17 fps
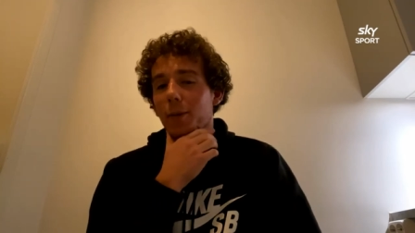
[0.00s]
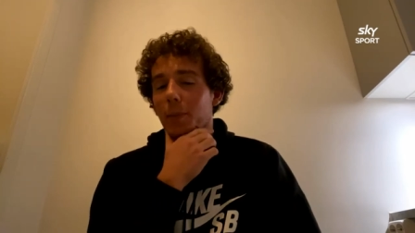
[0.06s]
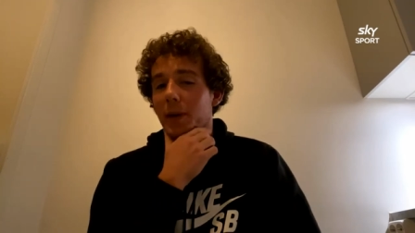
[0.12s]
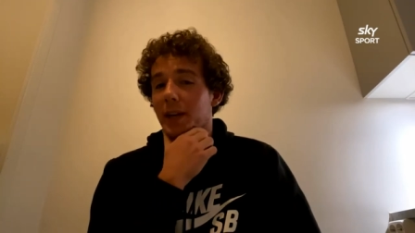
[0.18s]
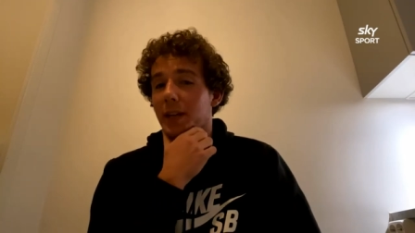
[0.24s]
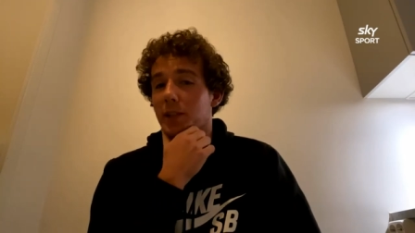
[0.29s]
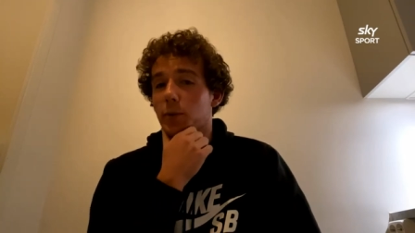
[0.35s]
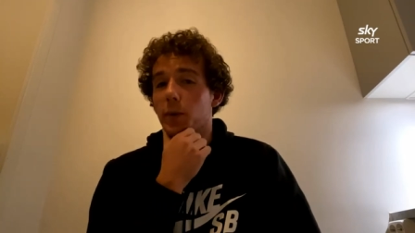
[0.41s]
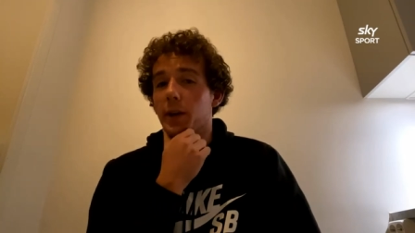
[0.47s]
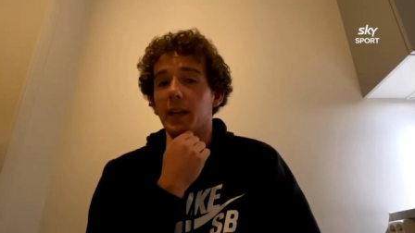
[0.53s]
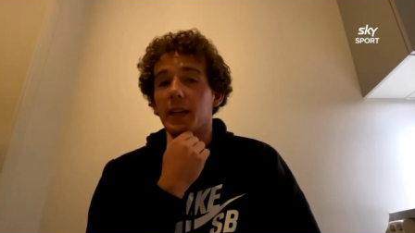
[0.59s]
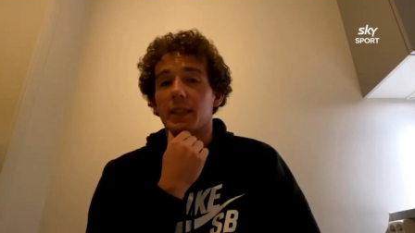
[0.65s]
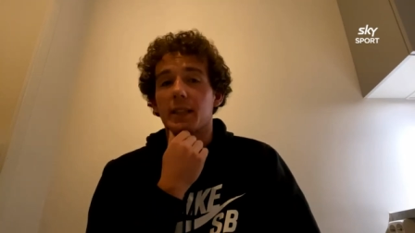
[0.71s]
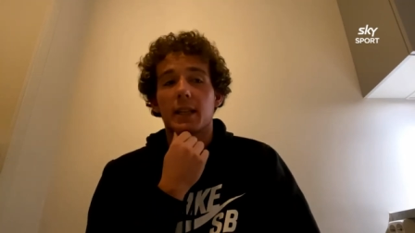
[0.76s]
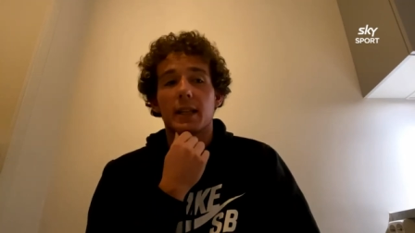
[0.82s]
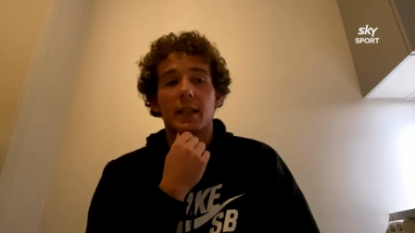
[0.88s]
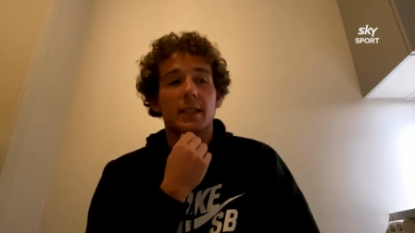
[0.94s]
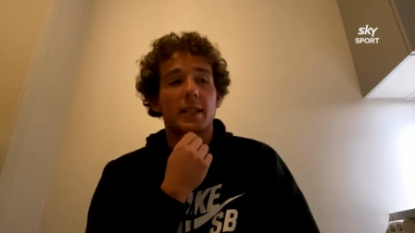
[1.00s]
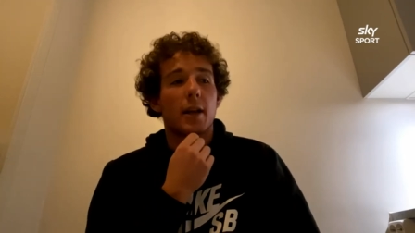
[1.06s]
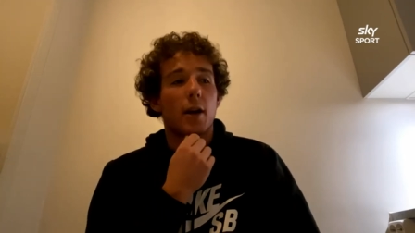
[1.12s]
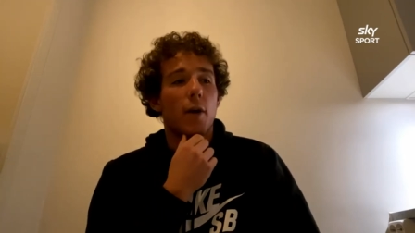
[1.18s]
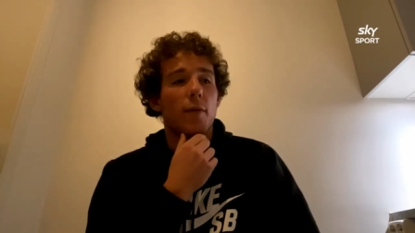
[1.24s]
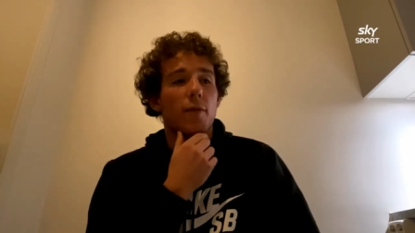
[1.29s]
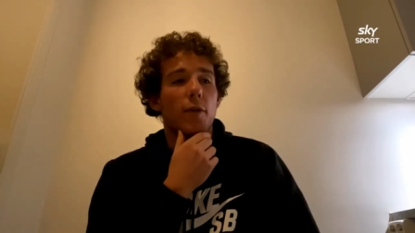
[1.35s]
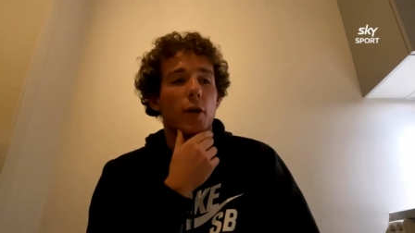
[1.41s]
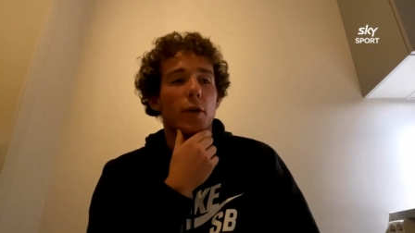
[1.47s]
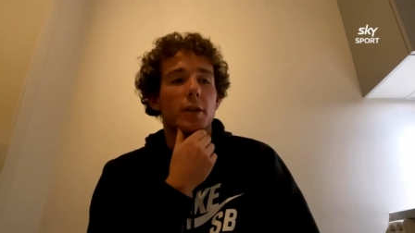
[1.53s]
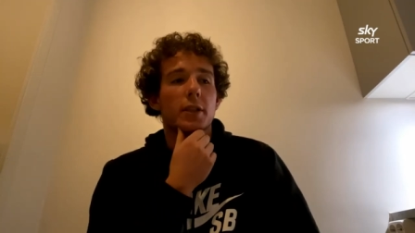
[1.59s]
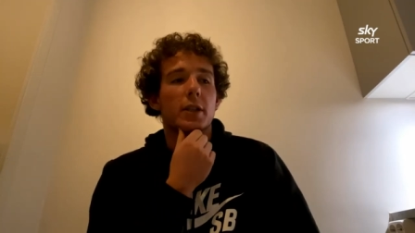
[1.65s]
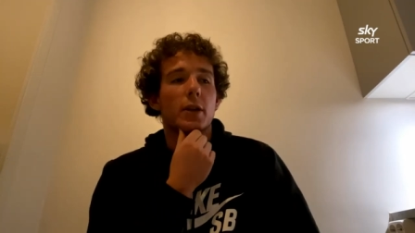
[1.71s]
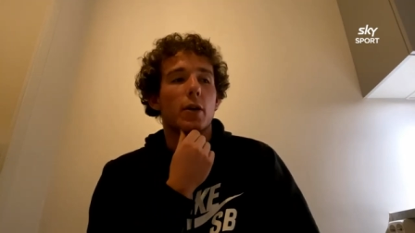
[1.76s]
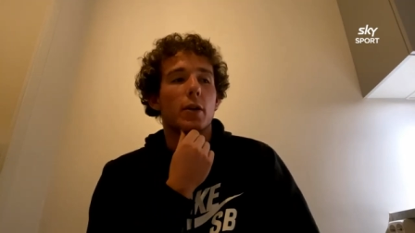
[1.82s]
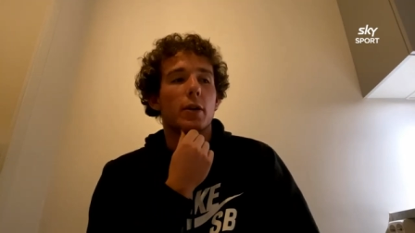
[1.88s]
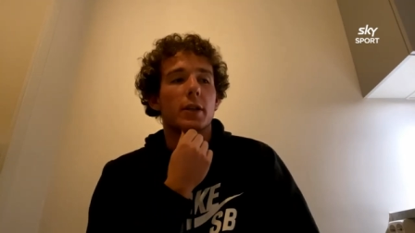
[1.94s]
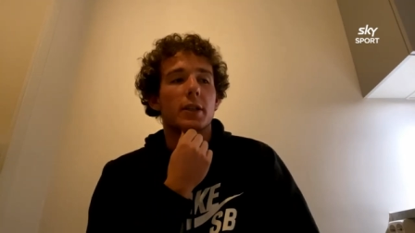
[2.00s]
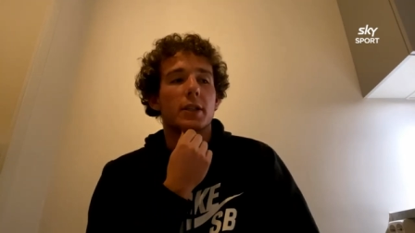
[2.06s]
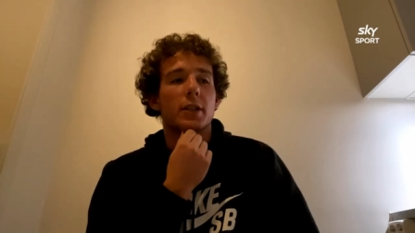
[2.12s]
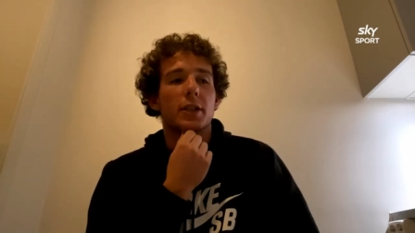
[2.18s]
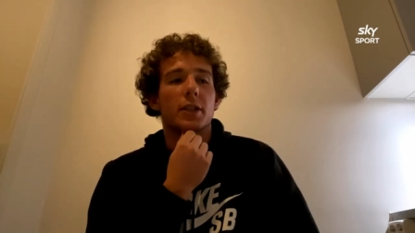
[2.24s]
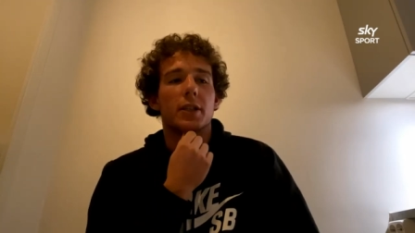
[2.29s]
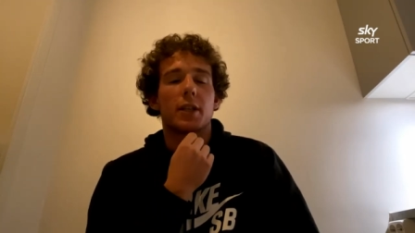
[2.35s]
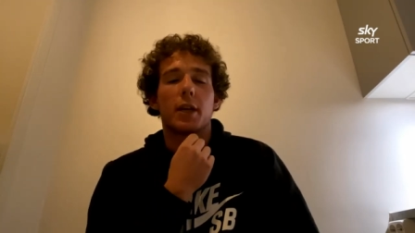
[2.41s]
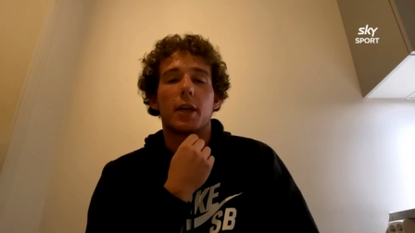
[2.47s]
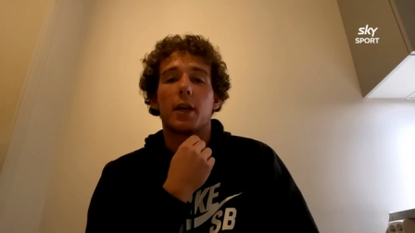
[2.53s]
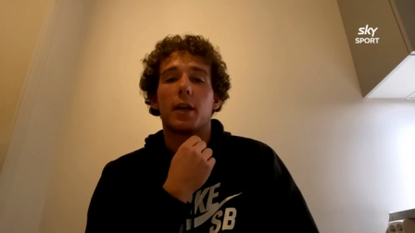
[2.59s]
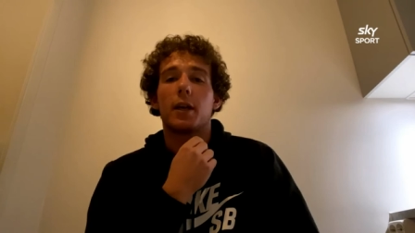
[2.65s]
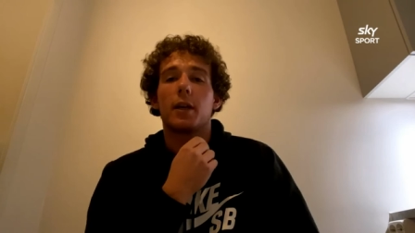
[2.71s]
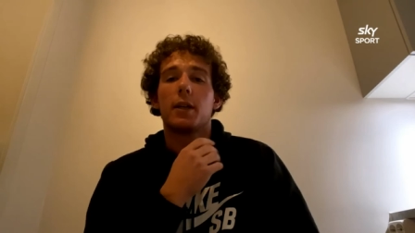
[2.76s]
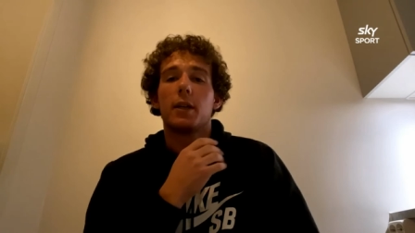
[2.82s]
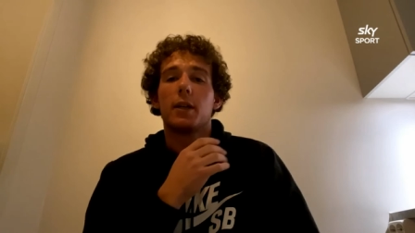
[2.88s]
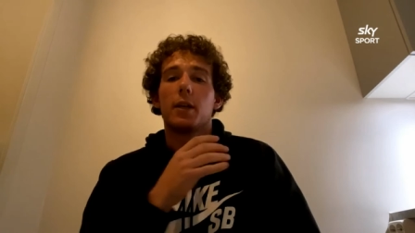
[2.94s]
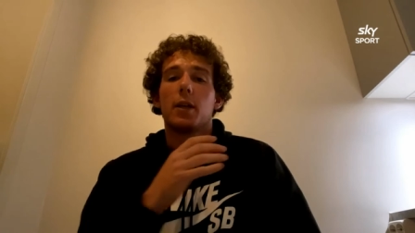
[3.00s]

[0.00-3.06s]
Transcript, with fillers: the biggest weakness, at least that I'm focusing on, is just the